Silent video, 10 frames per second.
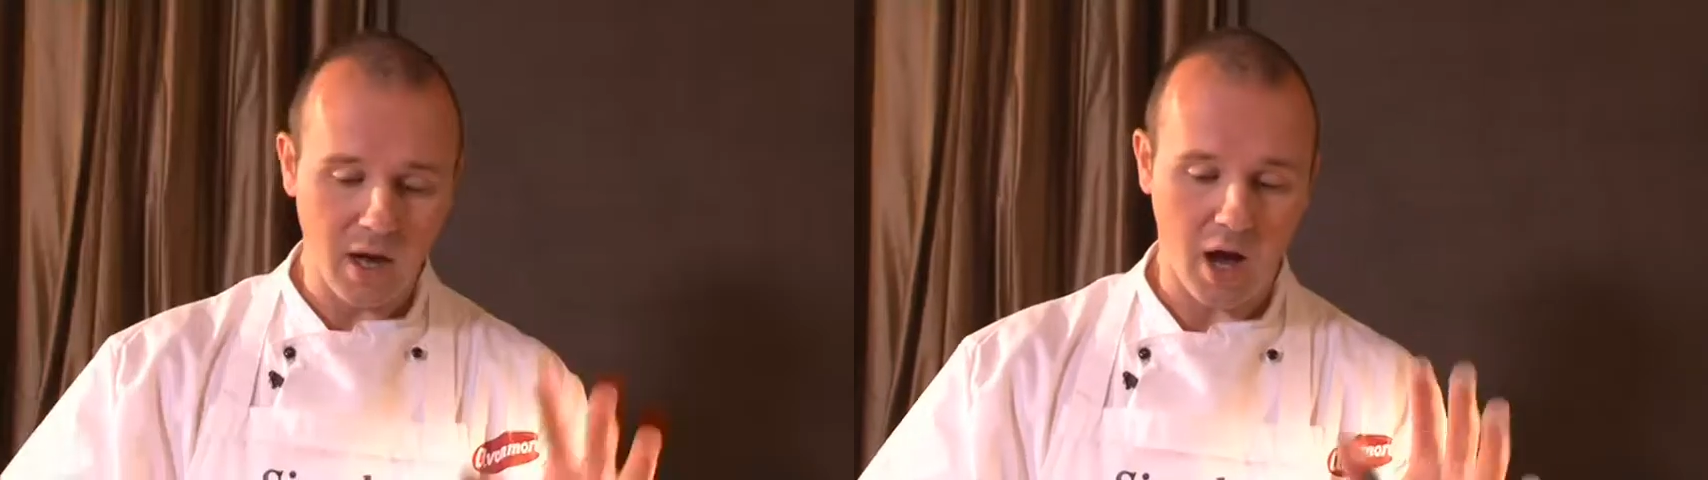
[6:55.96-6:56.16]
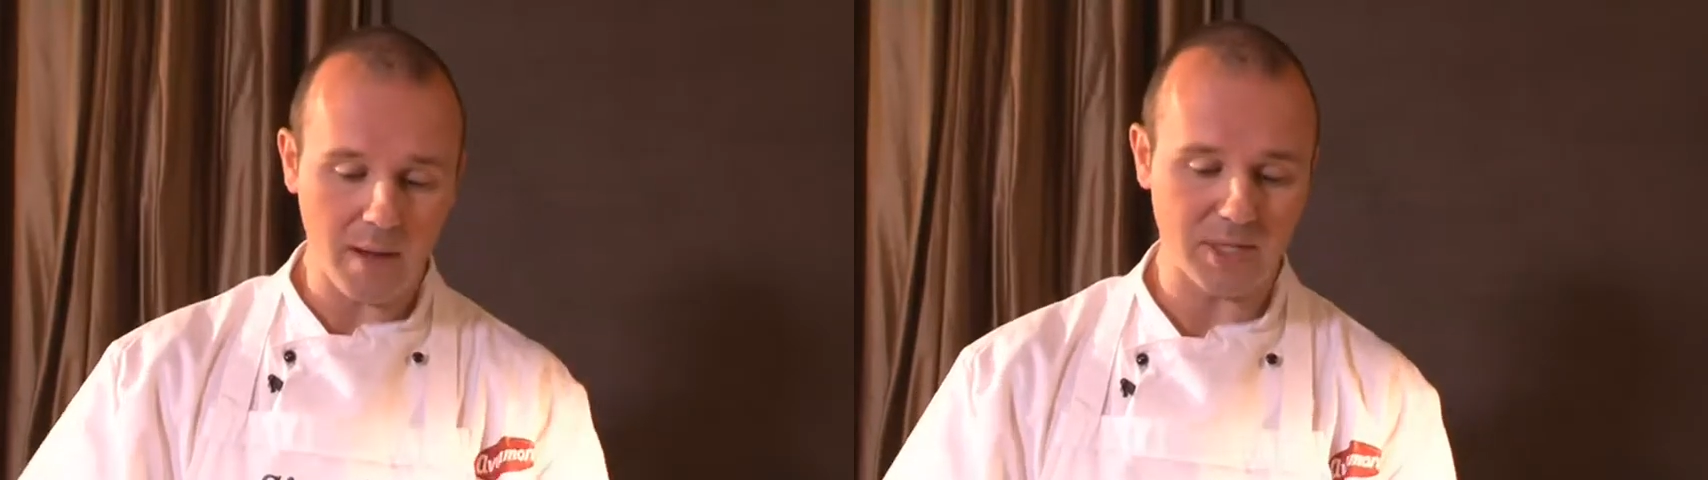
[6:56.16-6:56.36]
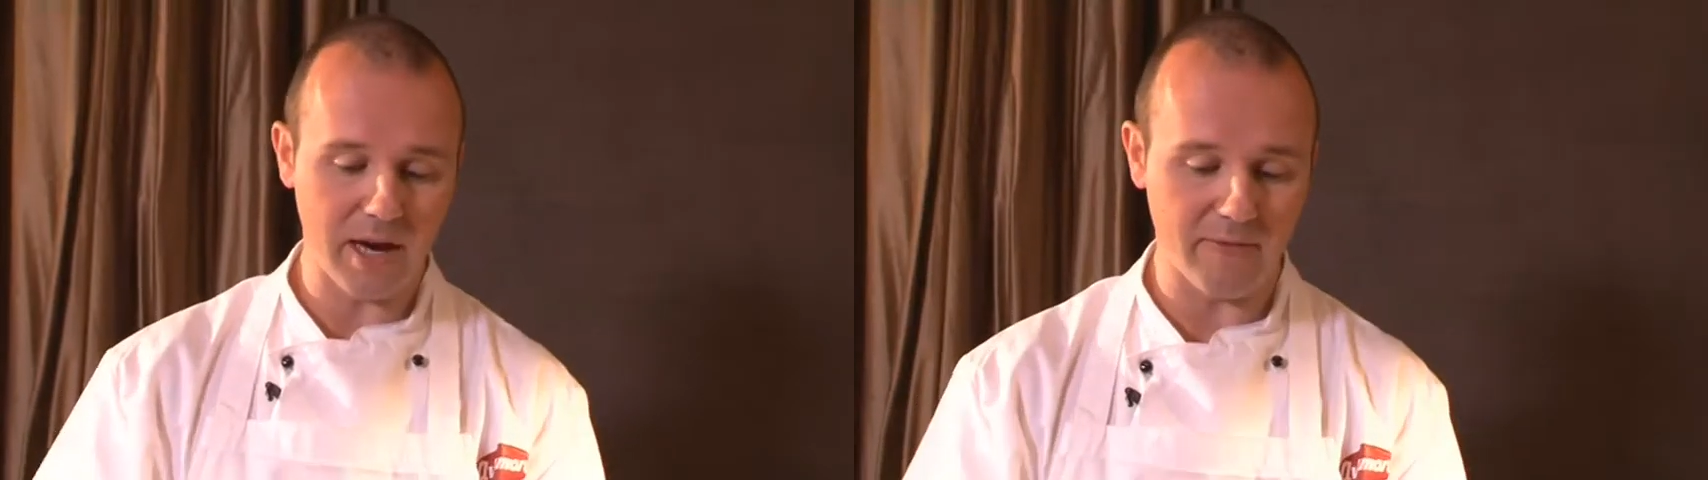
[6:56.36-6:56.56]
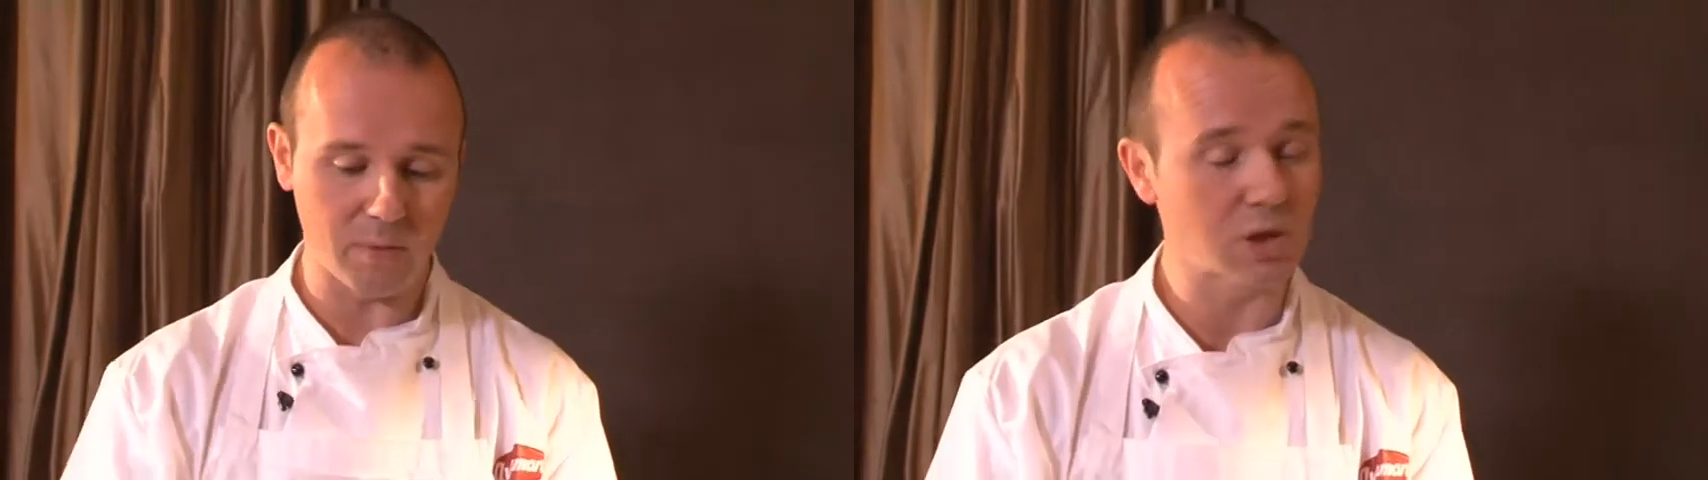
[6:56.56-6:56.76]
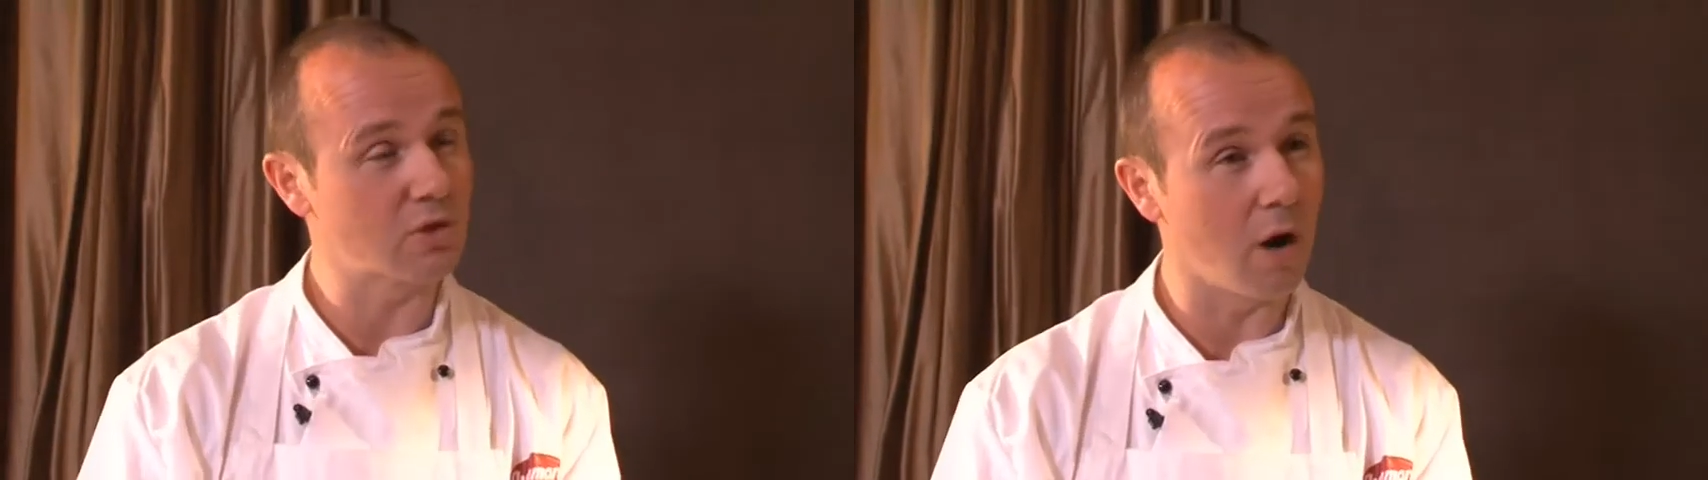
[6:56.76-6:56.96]
I'm serving it
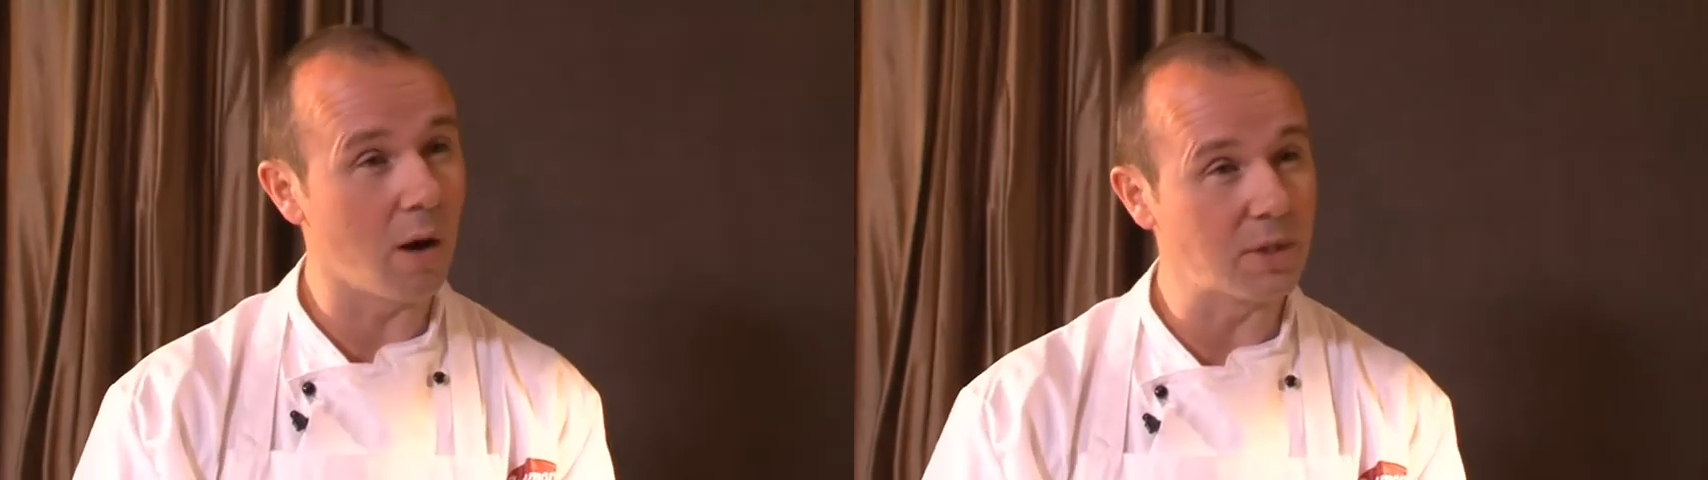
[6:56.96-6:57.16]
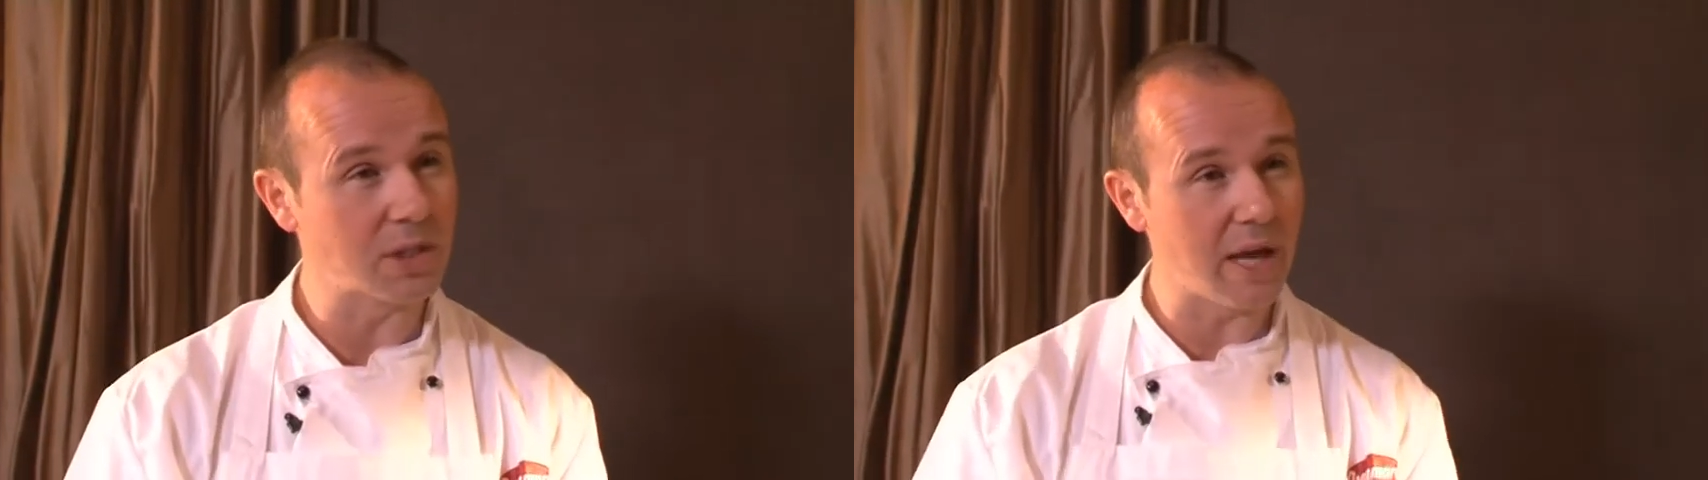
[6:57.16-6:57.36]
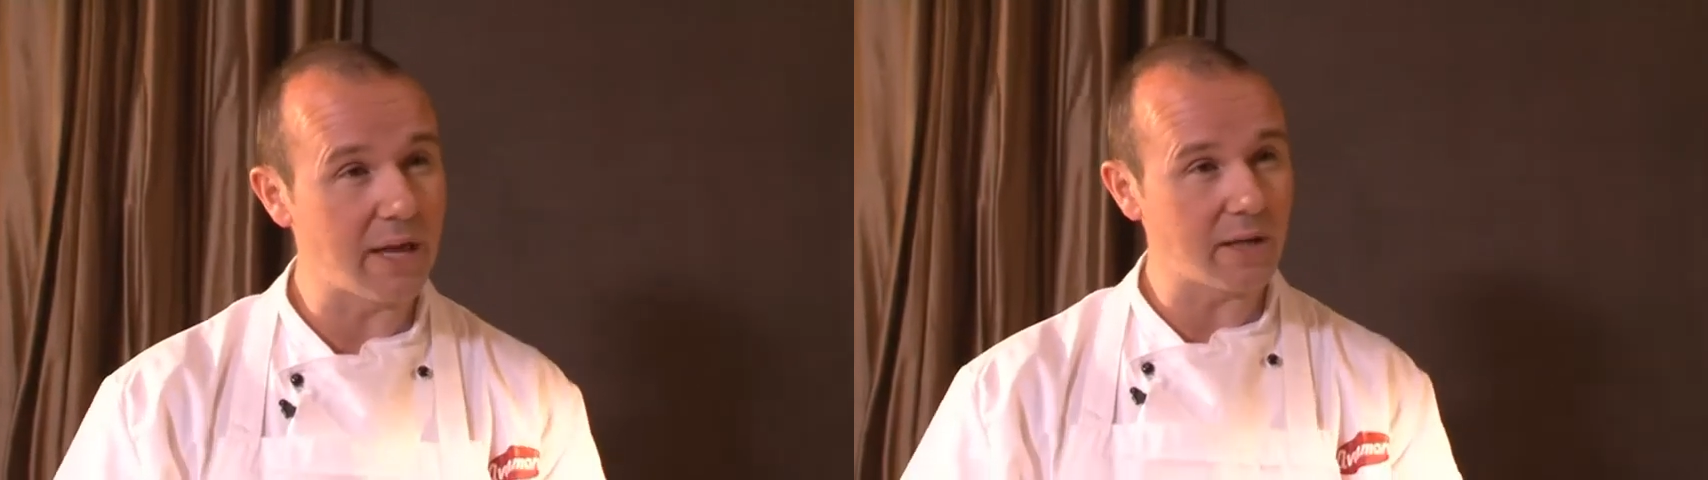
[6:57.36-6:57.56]
with strawberries today.